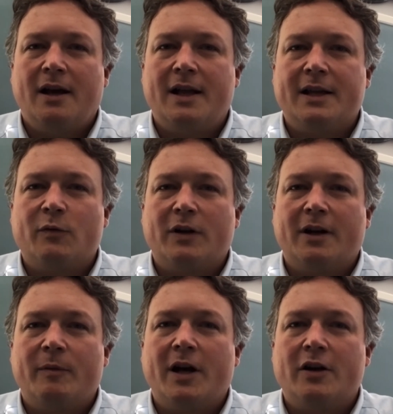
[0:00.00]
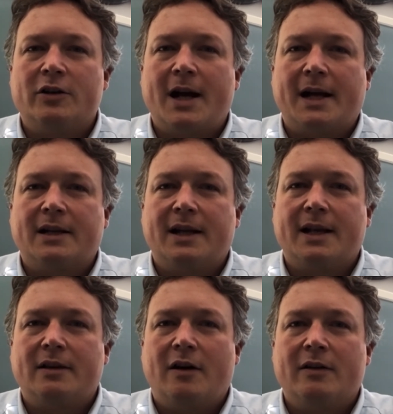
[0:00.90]
I think we're going to be on track to
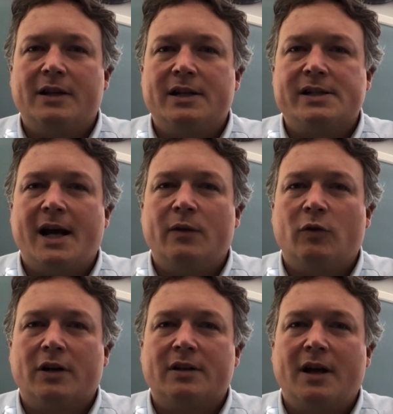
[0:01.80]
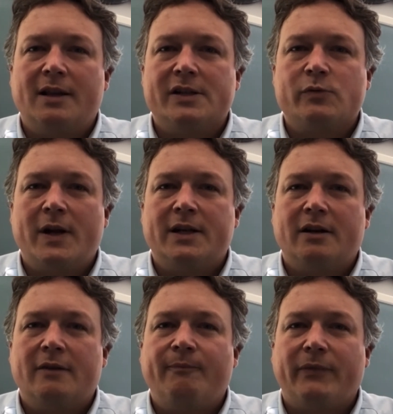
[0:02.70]
get all the design work done this
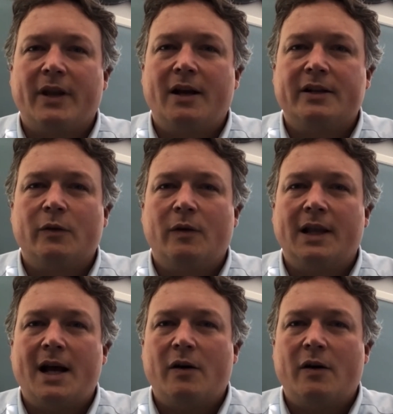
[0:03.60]
winter to allow